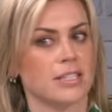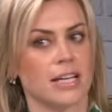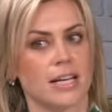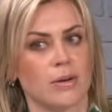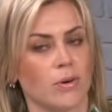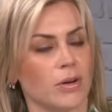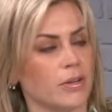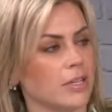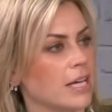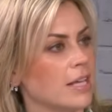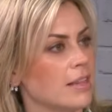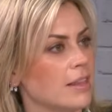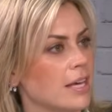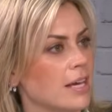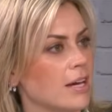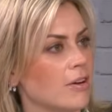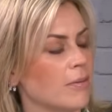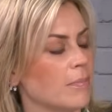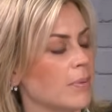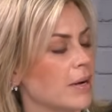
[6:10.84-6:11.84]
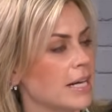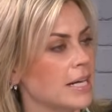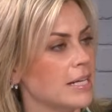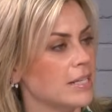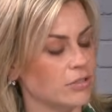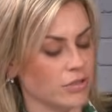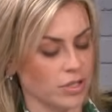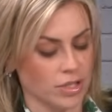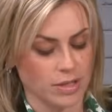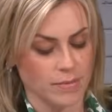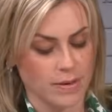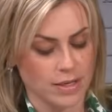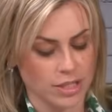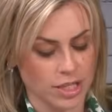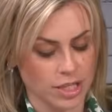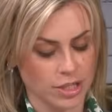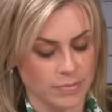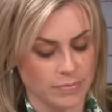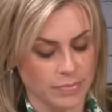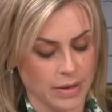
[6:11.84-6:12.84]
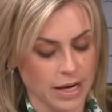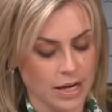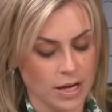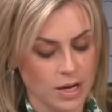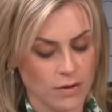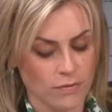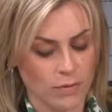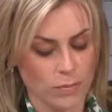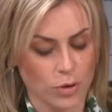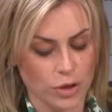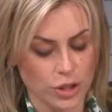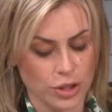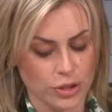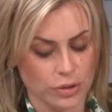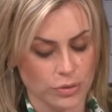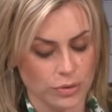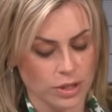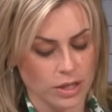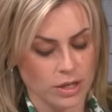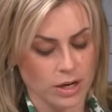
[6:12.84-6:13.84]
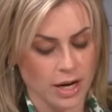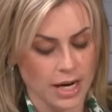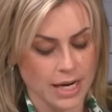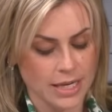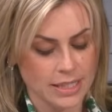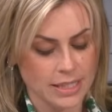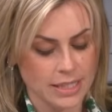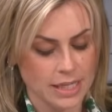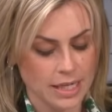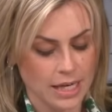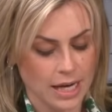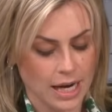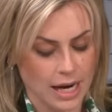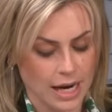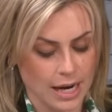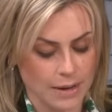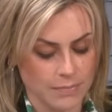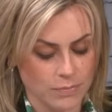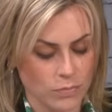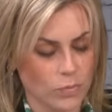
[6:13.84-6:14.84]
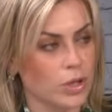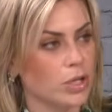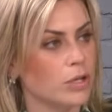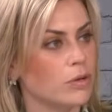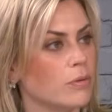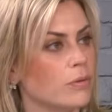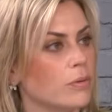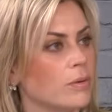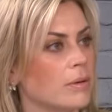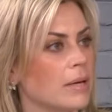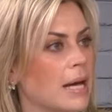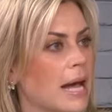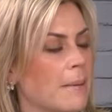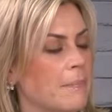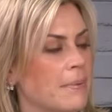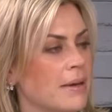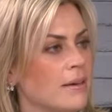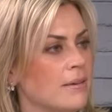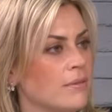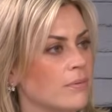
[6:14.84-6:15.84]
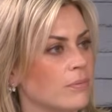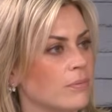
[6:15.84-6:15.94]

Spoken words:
to say he won't get there by any stretch of the imagination. But from what you saw tonight, were you happy?